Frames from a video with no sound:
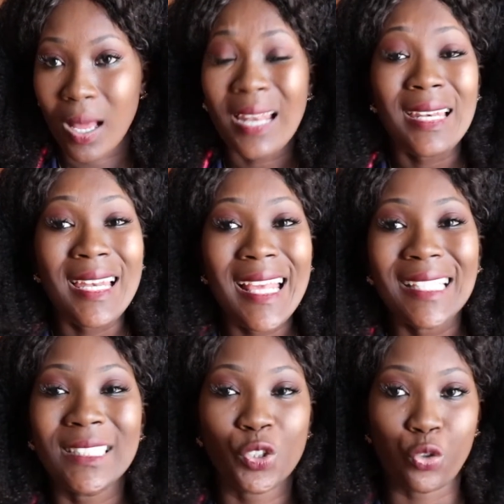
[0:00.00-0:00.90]
At
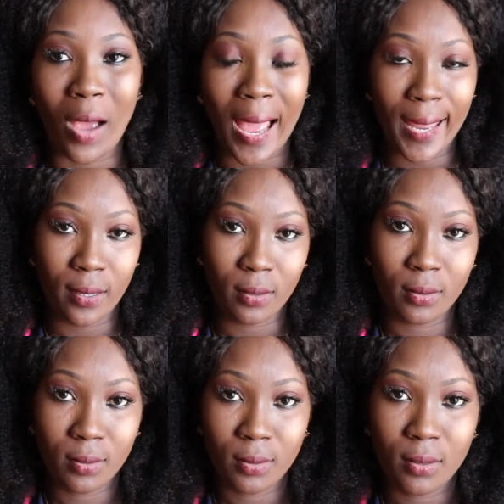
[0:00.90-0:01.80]
least try.
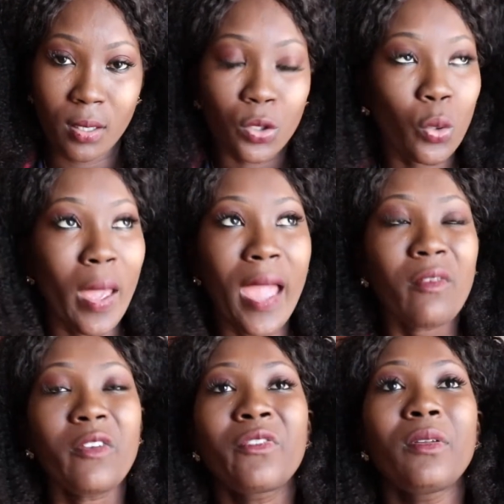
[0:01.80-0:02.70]
Don't
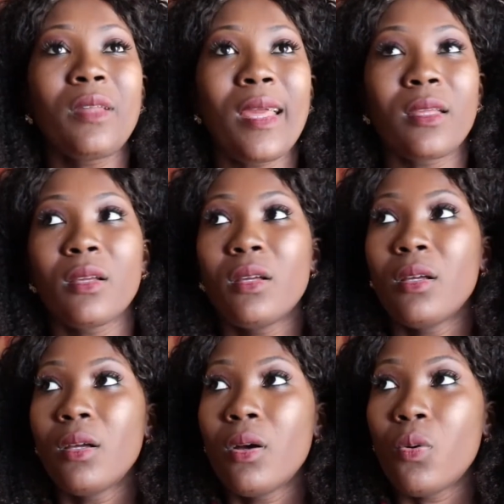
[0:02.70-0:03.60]
ever feel like,
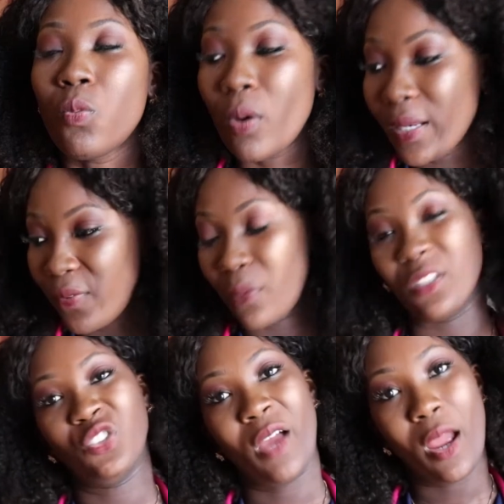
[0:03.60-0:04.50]
what if I would
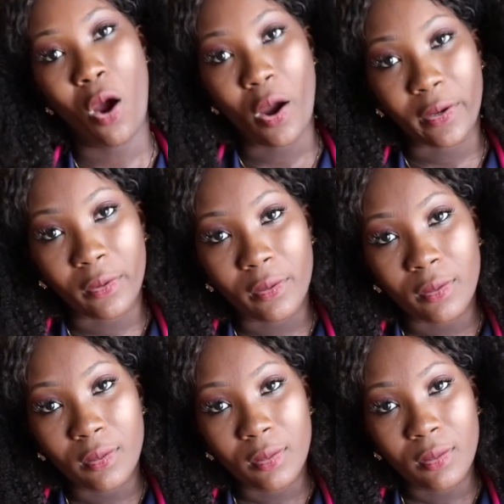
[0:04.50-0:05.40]
have tried harder?
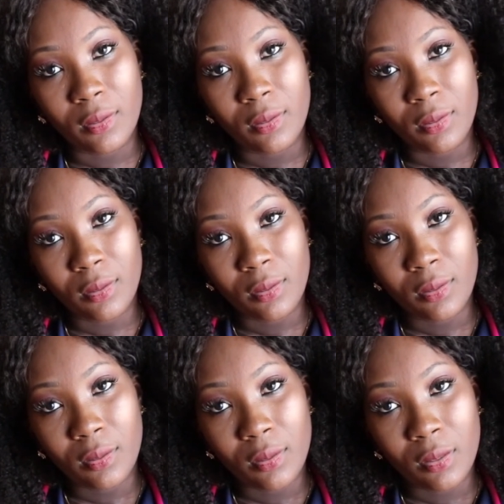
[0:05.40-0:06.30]

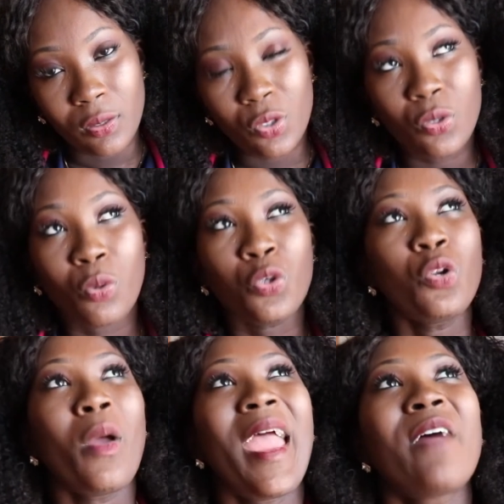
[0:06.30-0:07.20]
You
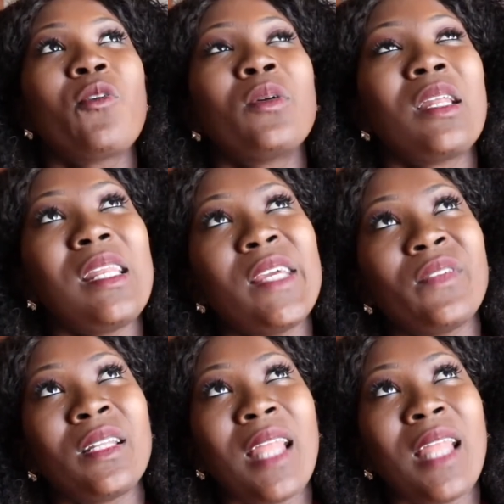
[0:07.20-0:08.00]
don't ever want to live